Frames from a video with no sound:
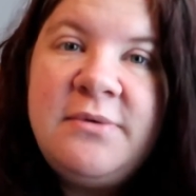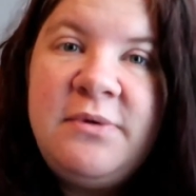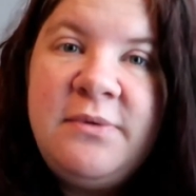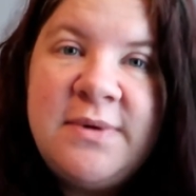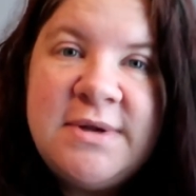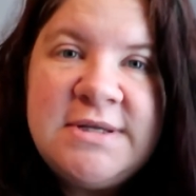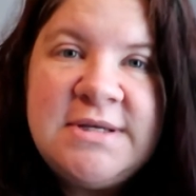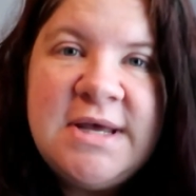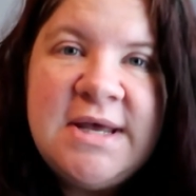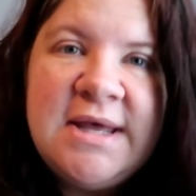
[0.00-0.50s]
We
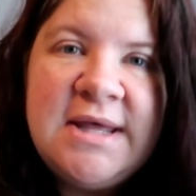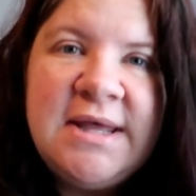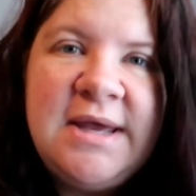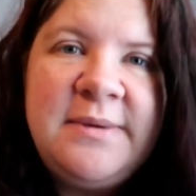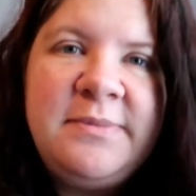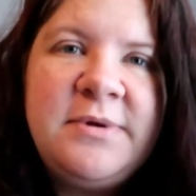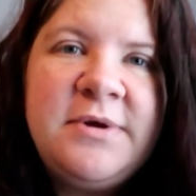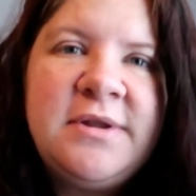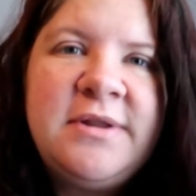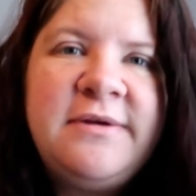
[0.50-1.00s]
went to
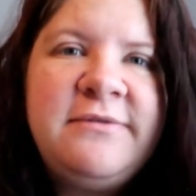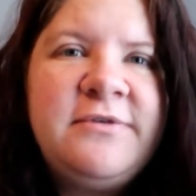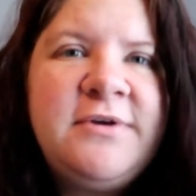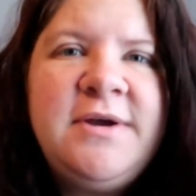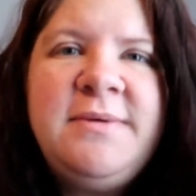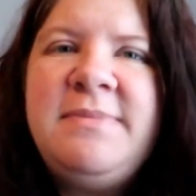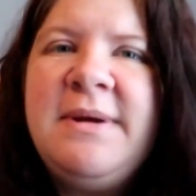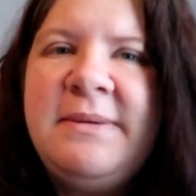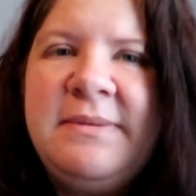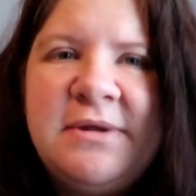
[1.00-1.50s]
labor and
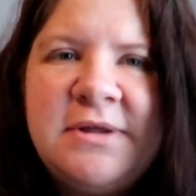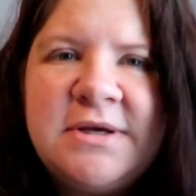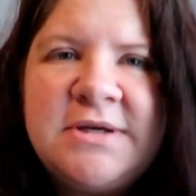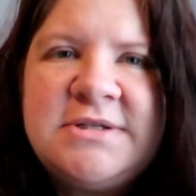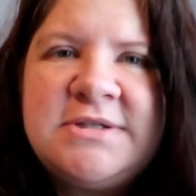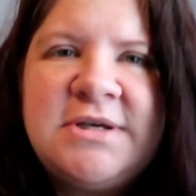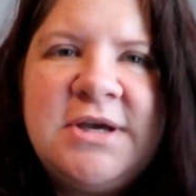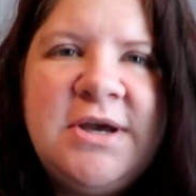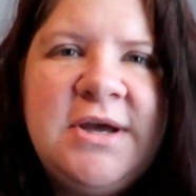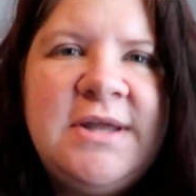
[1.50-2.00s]
delivery. Baby
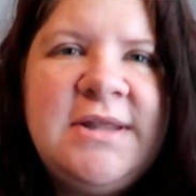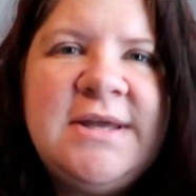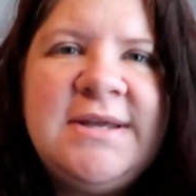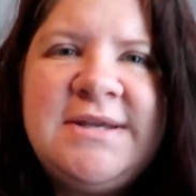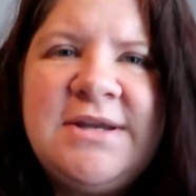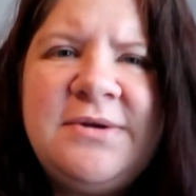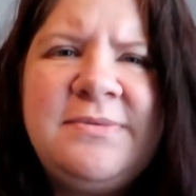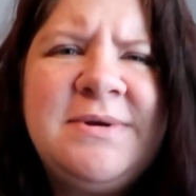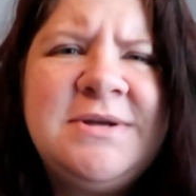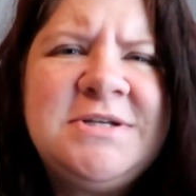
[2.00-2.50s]
looks good. They
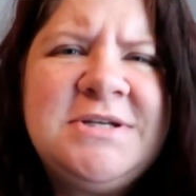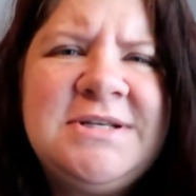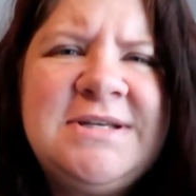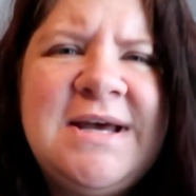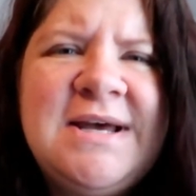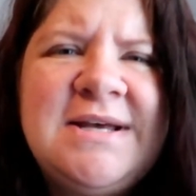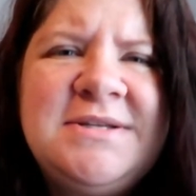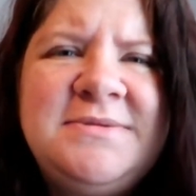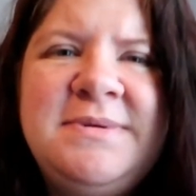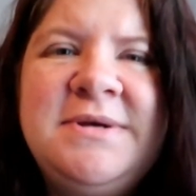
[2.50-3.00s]
did a bunch of
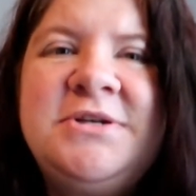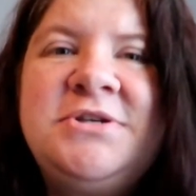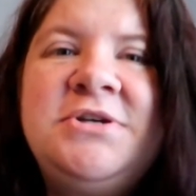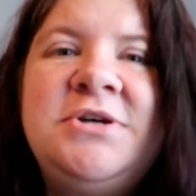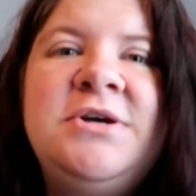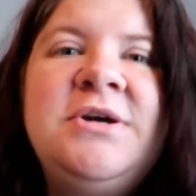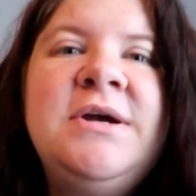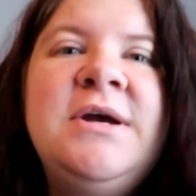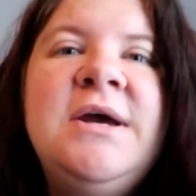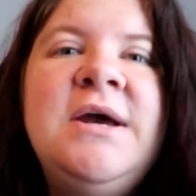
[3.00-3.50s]
tests to make
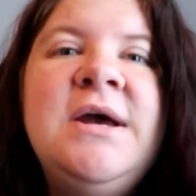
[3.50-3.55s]
sure